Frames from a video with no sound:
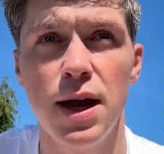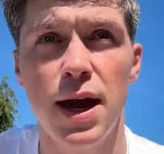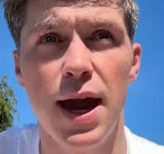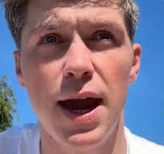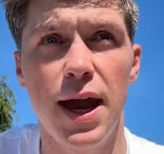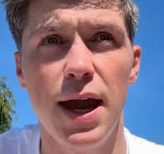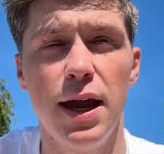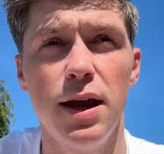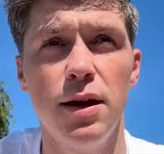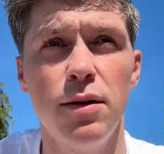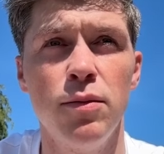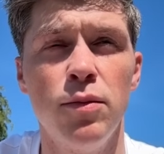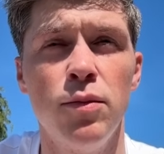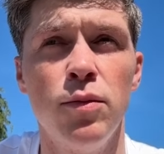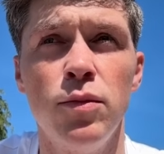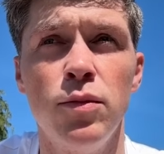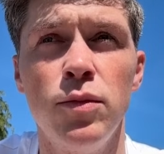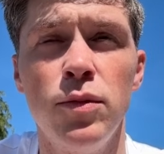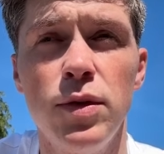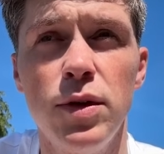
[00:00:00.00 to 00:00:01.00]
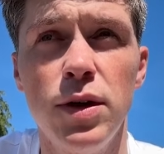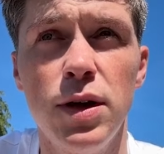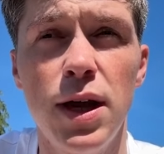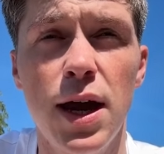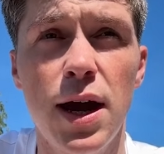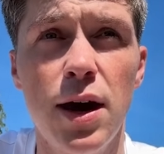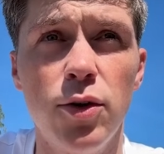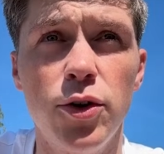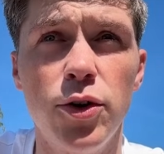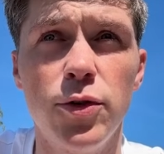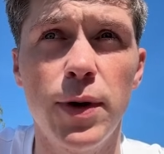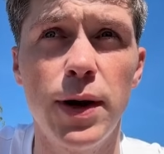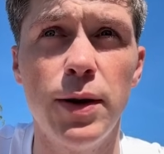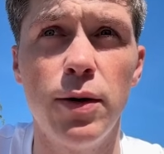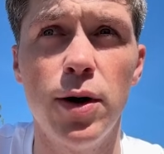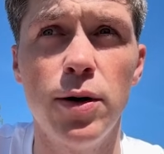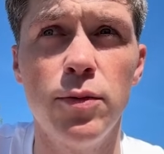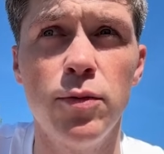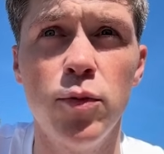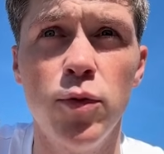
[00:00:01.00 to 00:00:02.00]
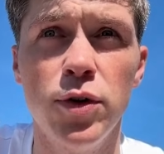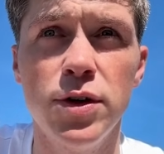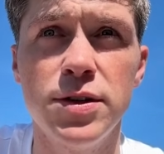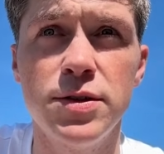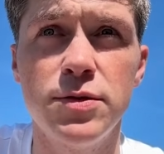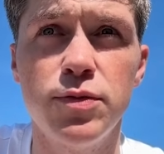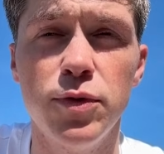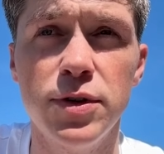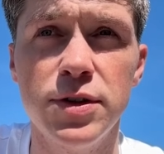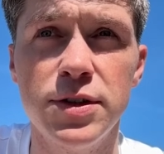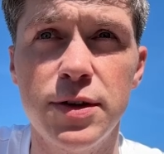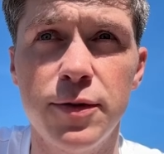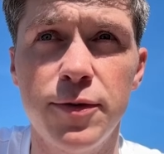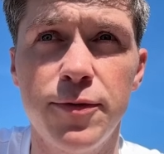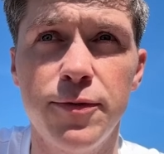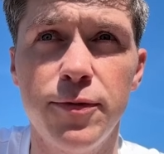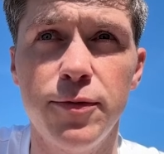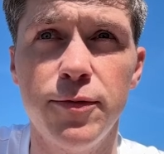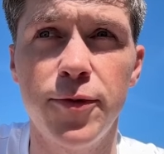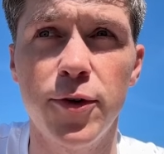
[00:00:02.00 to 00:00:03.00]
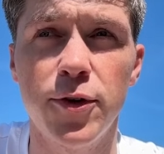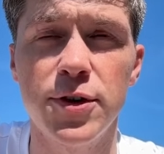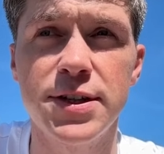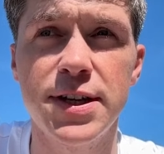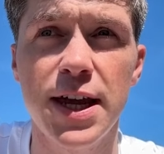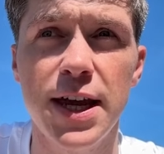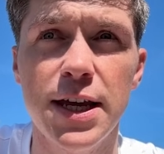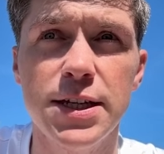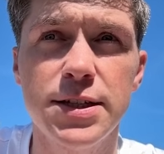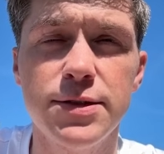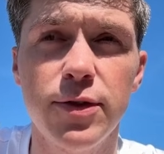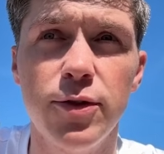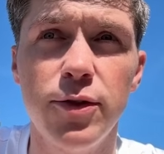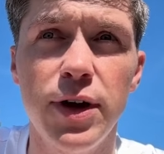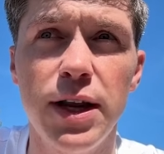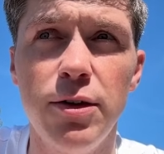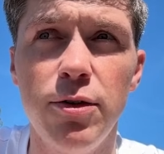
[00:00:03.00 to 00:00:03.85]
Under 21 was the first taste.